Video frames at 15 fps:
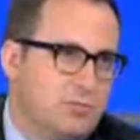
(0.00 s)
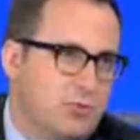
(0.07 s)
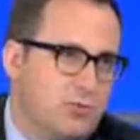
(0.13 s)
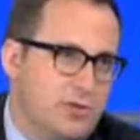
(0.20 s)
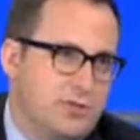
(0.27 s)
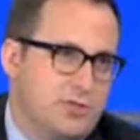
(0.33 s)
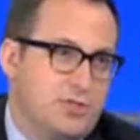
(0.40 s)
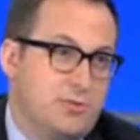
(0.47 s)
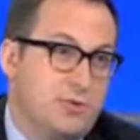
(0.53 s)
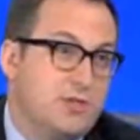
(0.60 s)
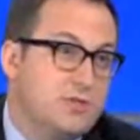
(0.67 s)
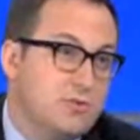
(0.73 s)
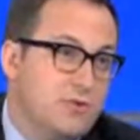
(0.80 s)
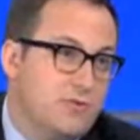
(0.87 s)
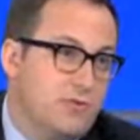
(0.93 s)
relationship
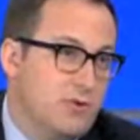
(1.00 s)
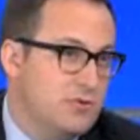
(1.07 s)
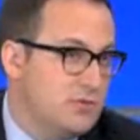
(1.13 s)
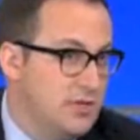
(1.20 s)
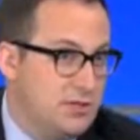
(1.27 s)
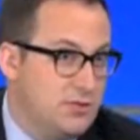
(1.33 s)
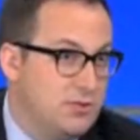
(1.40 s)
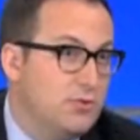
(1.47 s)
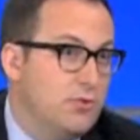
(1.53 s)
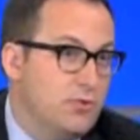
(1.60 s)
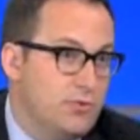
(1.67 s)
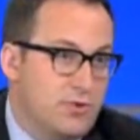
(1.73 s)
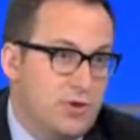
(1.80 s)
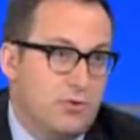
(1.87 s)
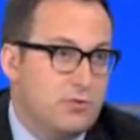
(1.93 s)
is with folks like you
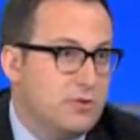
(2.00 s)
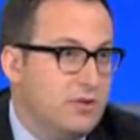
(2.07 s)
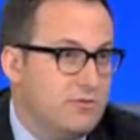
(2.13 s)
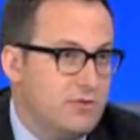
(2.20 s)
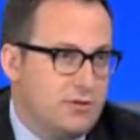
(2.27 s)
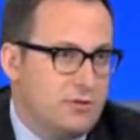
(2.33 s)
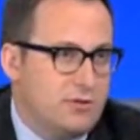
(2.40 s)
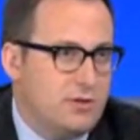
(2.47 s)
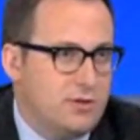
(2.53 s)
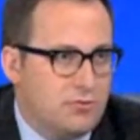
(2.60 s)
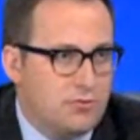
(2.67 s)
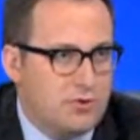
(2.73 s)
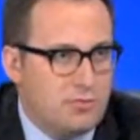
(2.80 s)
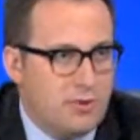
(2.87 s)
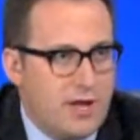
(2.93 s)
who don't live in
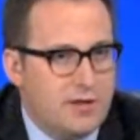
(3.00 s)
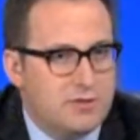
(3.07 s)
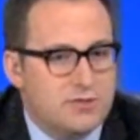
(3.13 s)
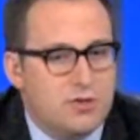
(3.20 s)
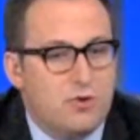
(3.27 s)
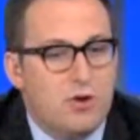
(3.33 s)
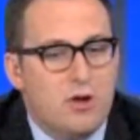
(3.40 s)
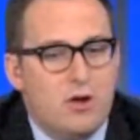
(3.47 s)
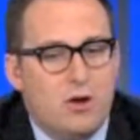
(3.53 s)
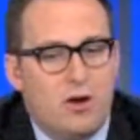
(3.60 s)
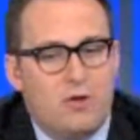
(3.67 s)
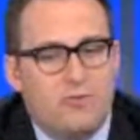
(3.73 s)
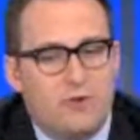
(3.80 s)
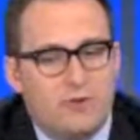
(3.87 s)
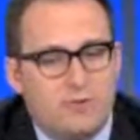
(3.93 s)
Green Bay. And so
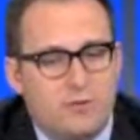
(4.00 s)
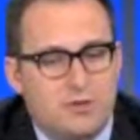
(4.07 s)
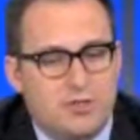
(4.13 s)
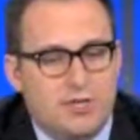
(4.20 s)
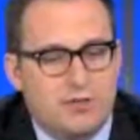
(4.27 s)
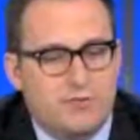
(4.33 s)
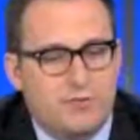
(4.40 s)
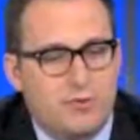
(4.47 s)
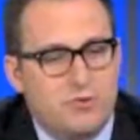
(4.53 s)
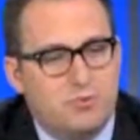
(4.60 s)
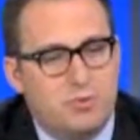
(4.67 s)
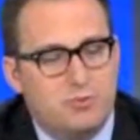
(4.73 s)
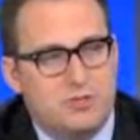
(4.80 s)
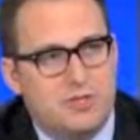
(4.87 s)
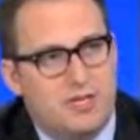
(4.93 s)
offering a chance for those
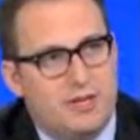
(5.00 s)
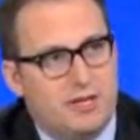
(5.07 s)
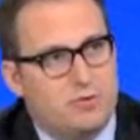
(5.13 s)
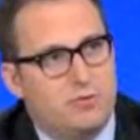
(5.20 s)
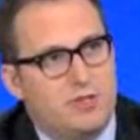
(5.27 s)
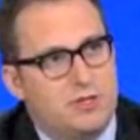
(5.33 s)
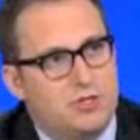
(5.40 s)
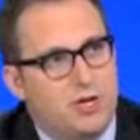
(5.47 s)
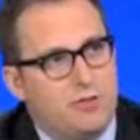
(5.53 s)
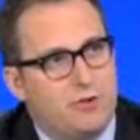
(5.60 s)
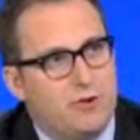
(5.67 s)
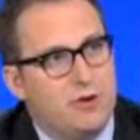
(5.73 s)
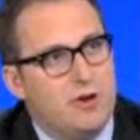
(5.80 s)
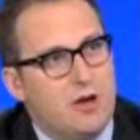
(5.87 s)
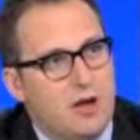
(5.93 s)
people to connect with each
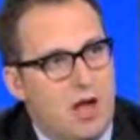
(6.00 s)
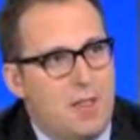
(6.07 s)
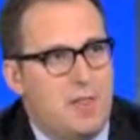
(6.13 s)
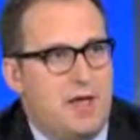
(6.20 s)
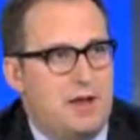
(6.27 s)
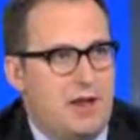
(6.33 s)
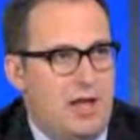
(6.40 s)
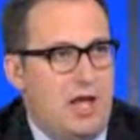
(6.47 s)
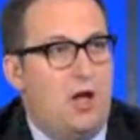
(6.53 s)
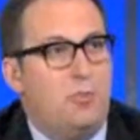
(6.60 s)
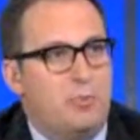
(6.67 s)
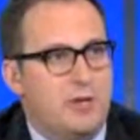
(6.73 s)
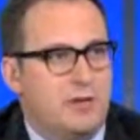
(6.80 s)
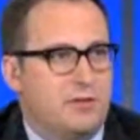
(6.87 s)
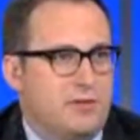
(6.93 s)
other and then
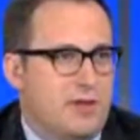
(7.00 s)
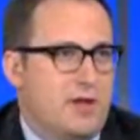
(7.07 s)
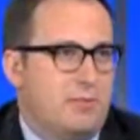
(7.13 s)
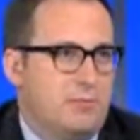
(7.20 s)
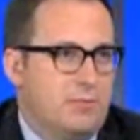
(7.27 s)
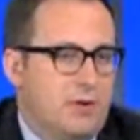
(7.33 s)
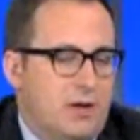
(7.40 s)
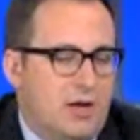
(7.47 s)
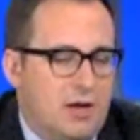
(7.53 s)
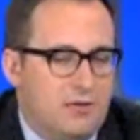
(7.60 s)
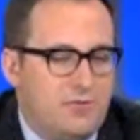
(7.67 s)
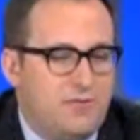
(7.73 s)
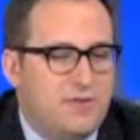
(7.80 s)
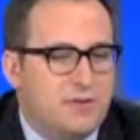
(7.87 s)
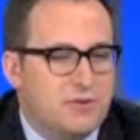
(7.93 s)
helping them
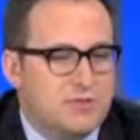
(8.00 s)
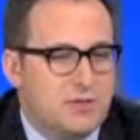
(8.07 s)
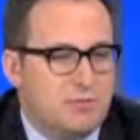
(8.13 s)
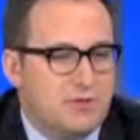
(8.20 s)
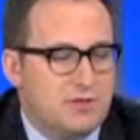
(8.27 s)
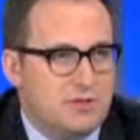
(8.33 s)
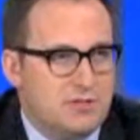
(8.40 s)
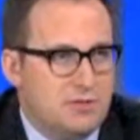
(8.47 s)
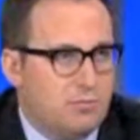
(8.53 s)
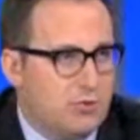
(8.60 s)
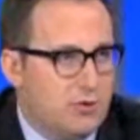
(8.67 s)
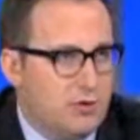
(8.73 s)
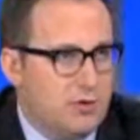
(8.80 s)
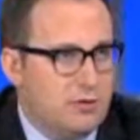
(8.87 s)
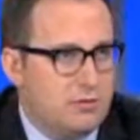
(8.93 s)
feel something
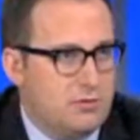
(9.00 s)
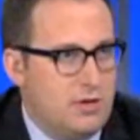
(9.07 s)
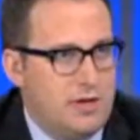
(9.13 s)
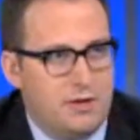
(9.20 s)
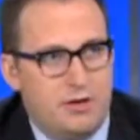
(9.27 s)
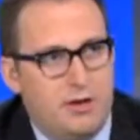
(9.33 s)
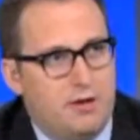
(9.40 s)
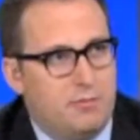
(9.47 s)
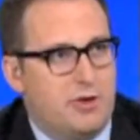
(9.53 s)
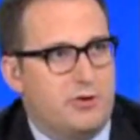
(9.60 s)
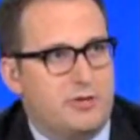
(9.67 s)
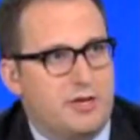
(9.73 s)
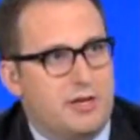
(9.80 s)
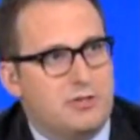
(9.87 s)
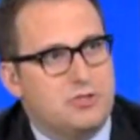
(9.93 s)
deeper and a better
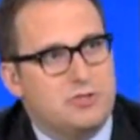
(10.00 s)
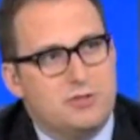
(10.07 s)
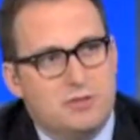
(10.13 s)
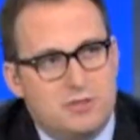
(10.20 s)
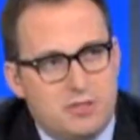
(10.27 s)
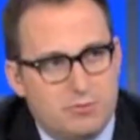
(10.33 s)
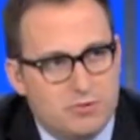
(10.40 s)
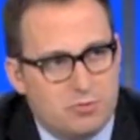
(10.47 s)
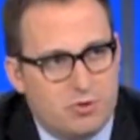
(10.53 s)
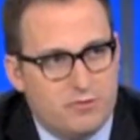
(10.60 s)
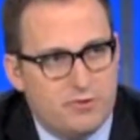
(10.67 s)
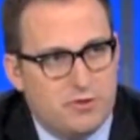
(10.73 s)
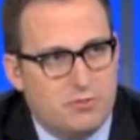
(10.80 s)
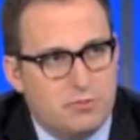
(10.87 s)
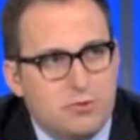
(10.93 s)
connection to the team as part
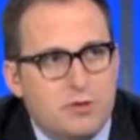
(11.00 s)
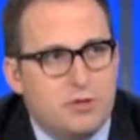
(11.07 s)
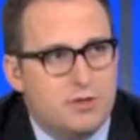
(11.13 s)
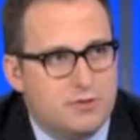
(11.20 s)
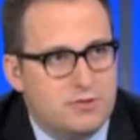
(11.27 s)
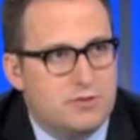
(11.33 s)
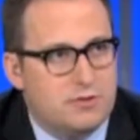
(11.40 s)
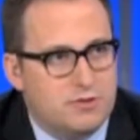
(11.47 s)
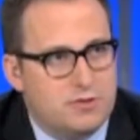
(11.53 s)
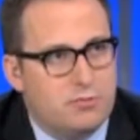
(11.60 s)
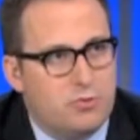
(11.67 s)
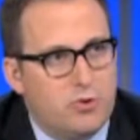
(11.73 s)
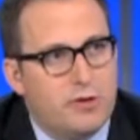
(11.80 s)
of a community is the point.